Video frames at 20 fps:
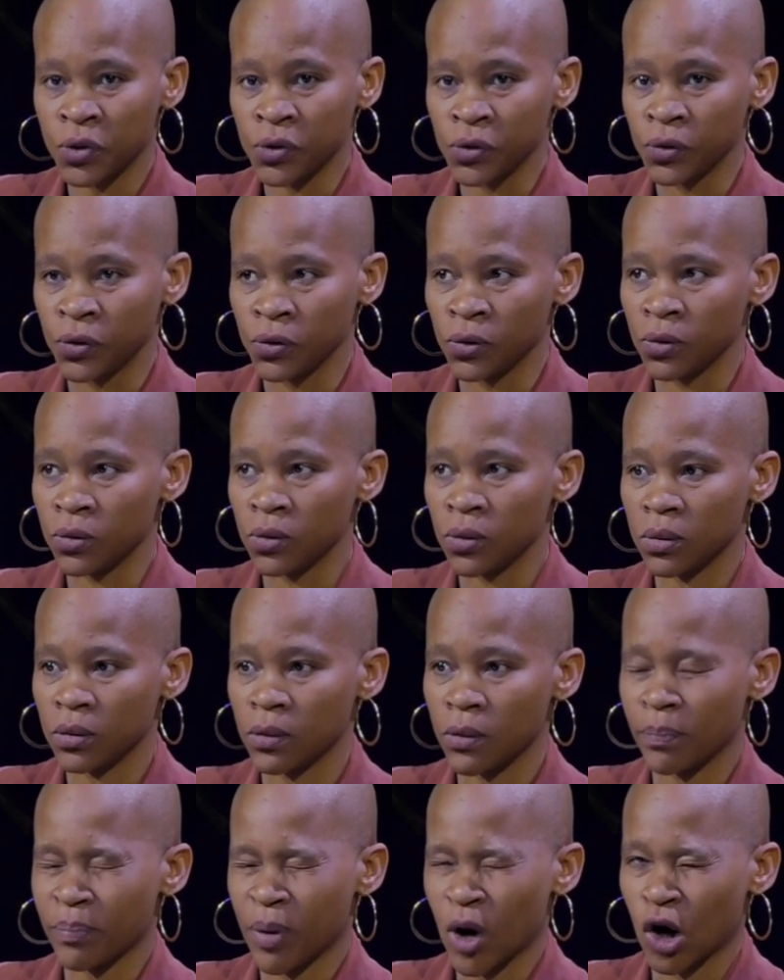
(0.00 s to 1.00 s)

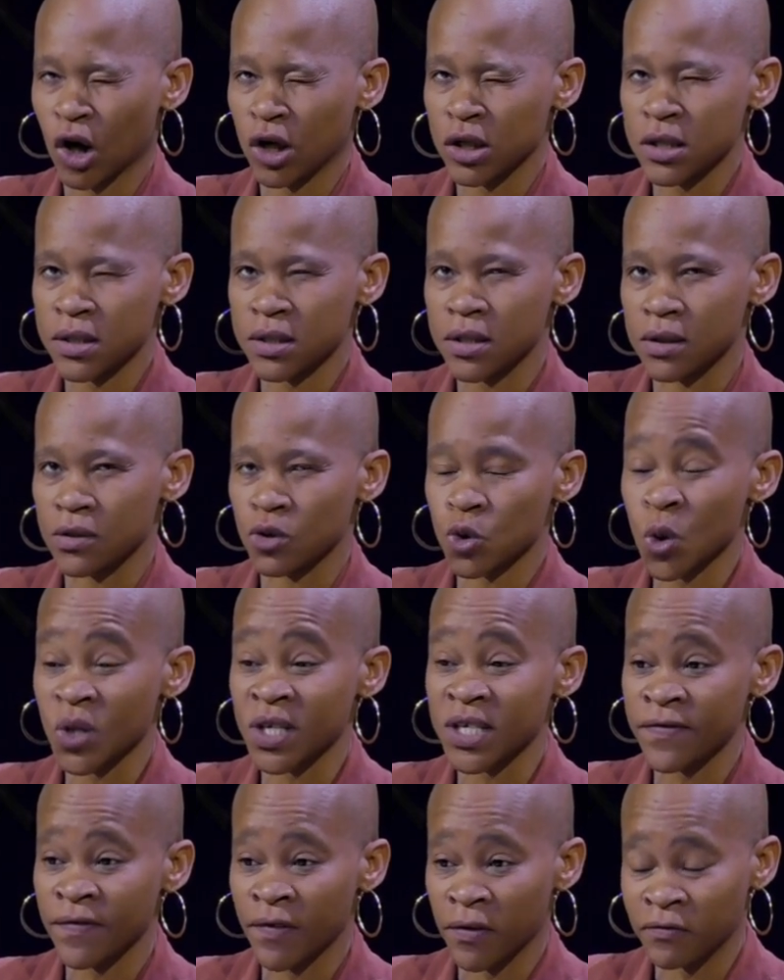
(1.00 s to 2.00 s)
who passed in
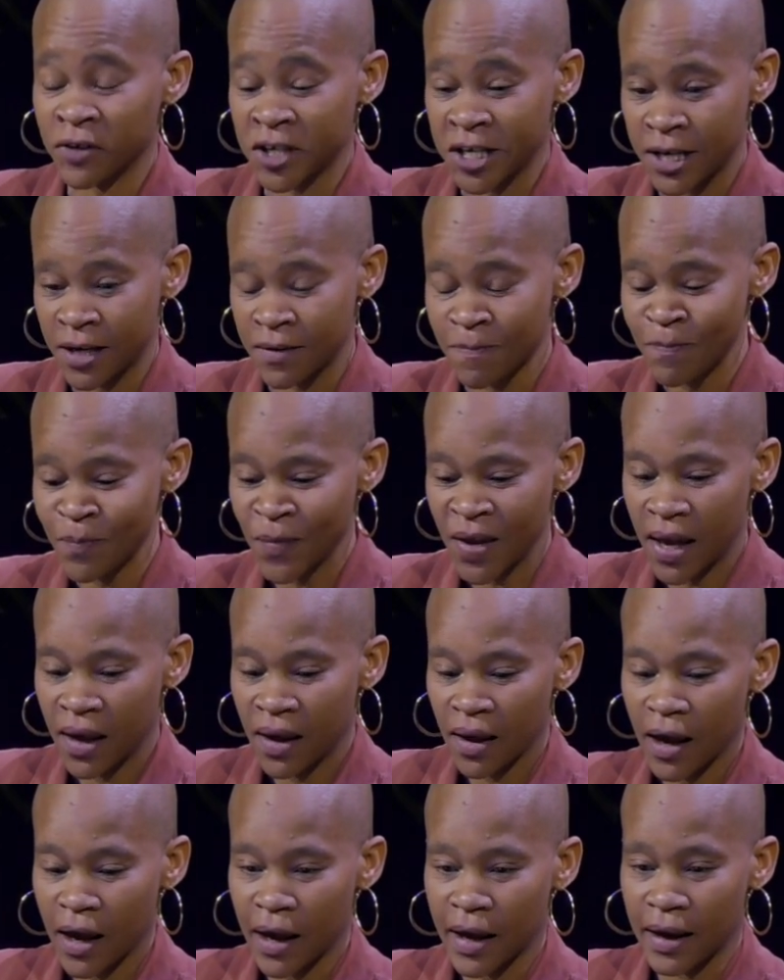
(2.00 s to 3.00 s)

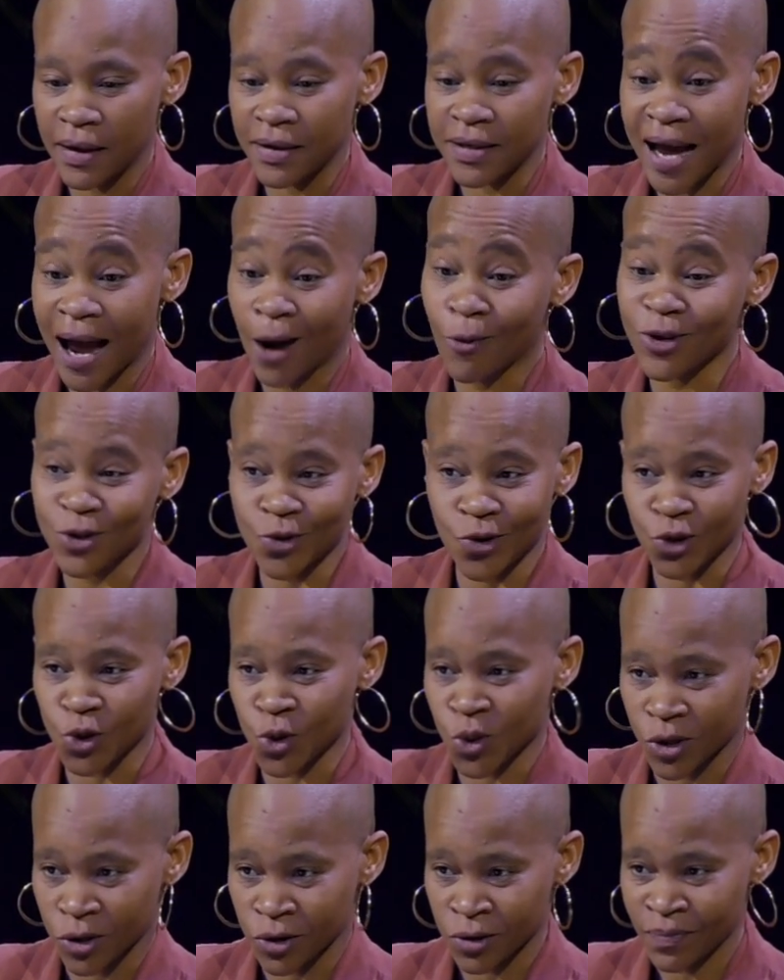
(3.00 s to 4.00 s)
2015, and I was on
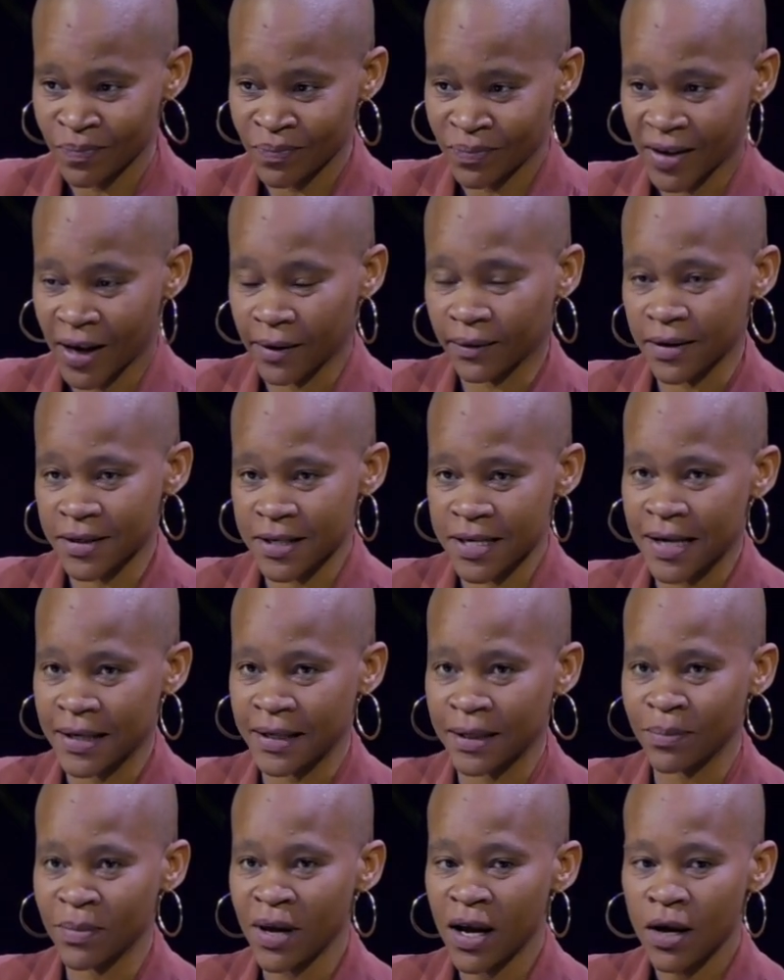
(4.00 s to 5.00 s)
tour at the
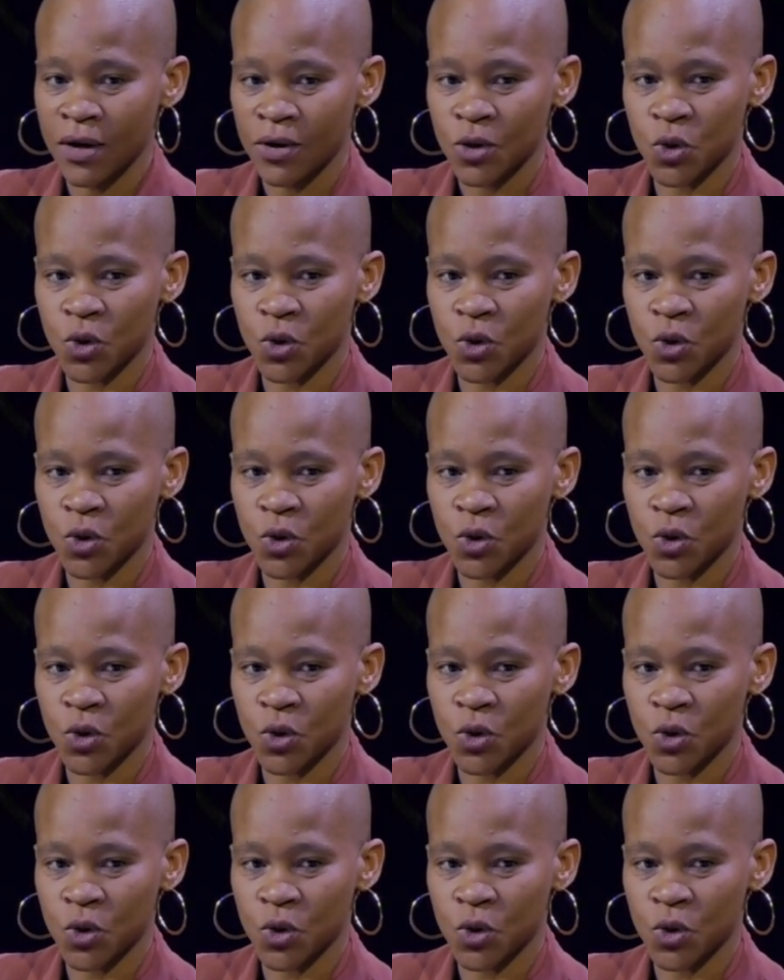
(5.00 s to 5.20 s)
time.